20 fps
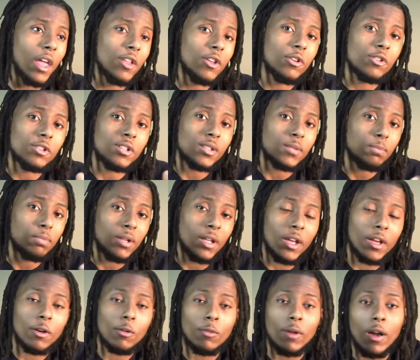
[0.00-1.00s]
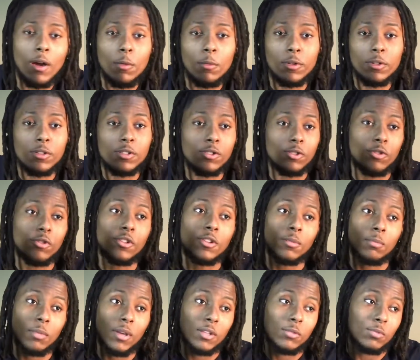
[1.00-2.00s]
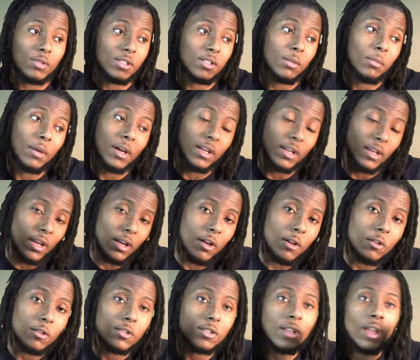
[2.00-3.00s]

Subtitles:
you're just playing around with her so you can mess with somebody else.